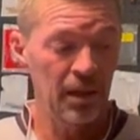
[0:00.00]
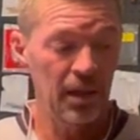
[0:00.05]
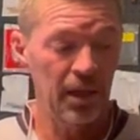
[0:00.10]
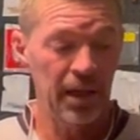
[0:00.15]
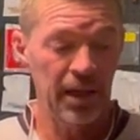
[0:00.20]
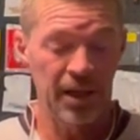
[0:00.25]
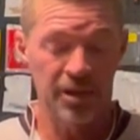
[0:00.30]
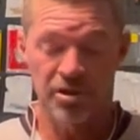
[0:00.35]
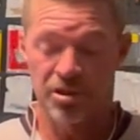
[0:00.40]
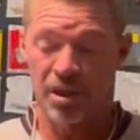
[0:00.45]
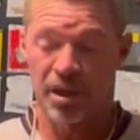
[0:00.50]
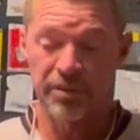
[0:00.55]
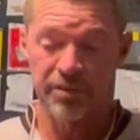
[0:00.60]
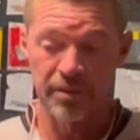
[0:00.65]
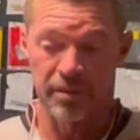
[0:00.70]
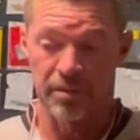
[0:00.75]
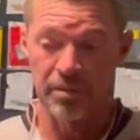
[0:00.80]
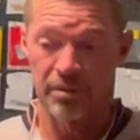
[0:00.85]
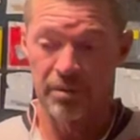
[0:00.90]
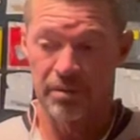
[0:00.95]
And I shot
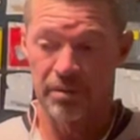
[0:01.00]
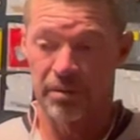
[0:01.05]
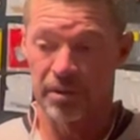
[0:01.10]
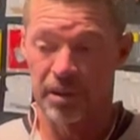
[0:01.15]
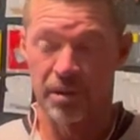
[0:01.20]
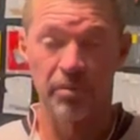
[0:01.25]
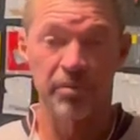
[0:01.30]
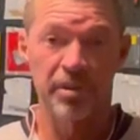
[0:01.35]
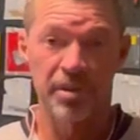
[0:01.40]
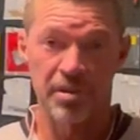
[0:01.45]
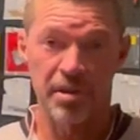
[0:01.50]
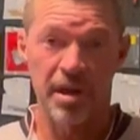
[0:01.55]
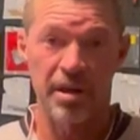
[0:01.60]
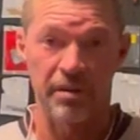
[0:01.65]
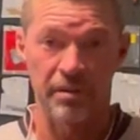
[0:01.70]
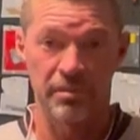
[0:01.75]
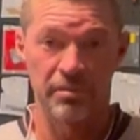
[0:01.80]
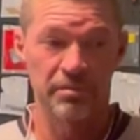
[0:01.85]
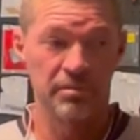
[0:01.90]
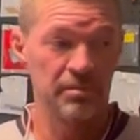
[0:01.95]
the deer with this
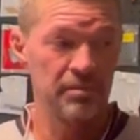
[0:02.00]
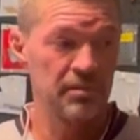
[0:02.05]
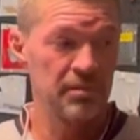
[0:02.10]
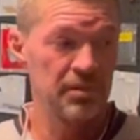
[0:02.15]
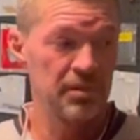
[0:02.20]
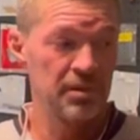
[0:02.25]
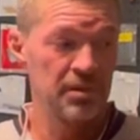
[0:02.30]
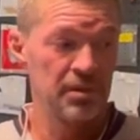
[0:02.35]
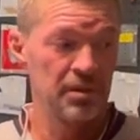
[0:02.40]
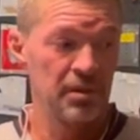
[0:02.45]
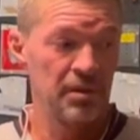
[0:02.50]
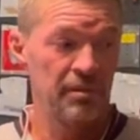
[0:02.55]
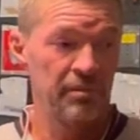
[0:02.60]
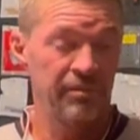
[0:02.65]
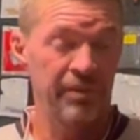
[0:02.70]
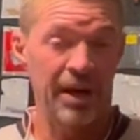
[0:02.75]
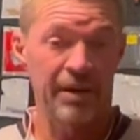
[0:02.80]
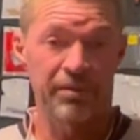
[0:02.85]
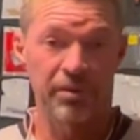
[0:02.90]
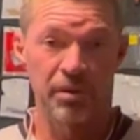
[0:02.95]
arrow,
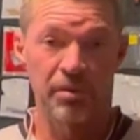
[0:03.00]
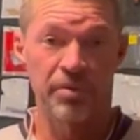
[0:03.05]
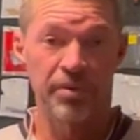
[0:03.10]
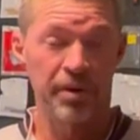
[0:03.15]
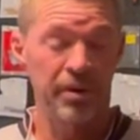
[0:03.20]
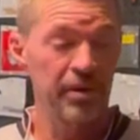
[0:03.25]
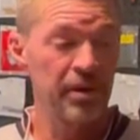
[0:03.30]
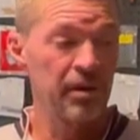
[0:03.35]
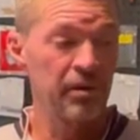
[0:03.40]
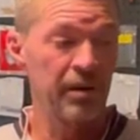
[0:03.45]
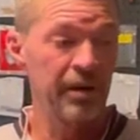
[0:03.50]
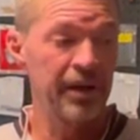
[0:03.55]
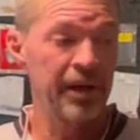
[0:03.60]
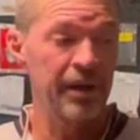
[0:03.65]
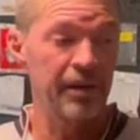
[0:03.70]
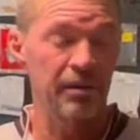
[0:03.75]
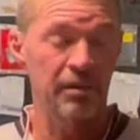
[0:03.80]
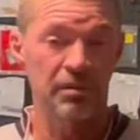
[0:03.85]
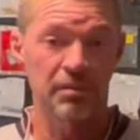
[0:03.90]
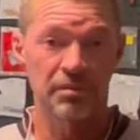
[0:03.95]
530 grain
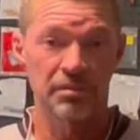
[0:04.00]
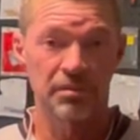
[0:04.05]
arrow.